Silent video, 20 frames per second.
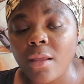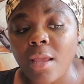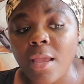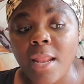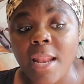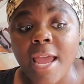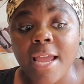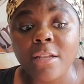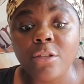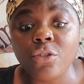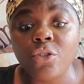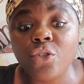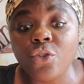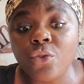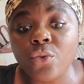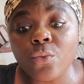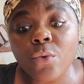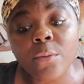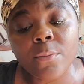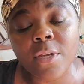And I
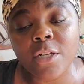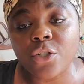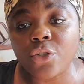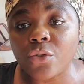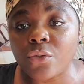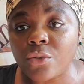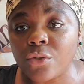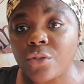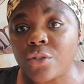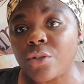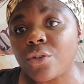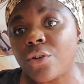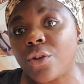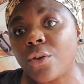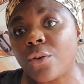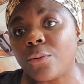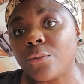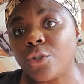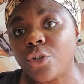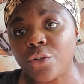do want my children to
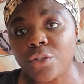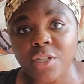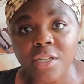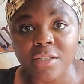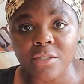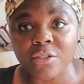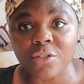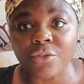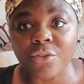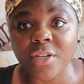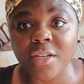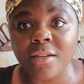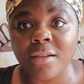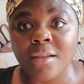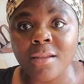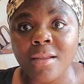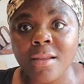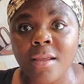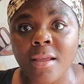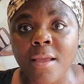know church history
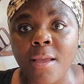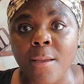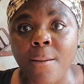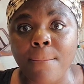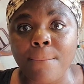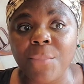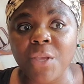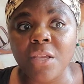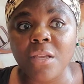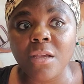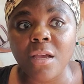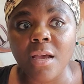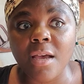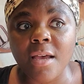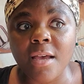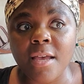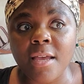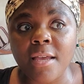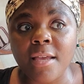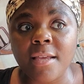
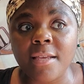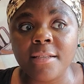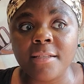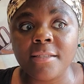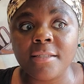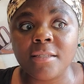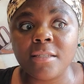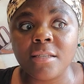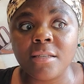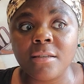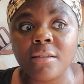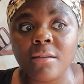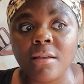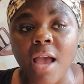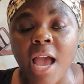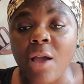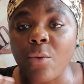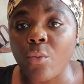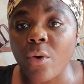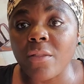because
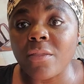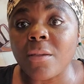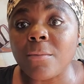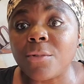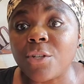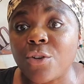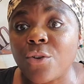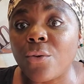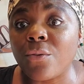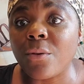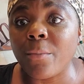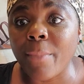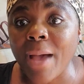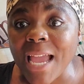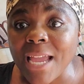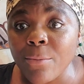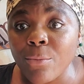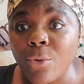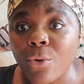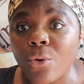I want them to know the
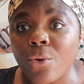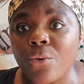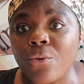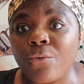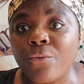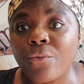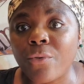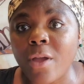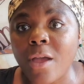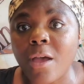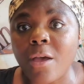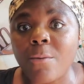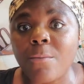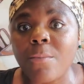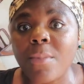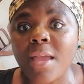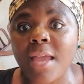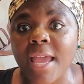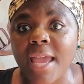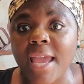Bible
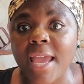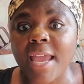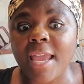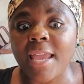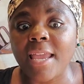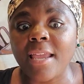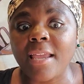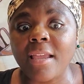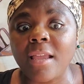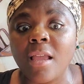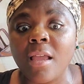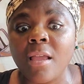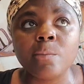from I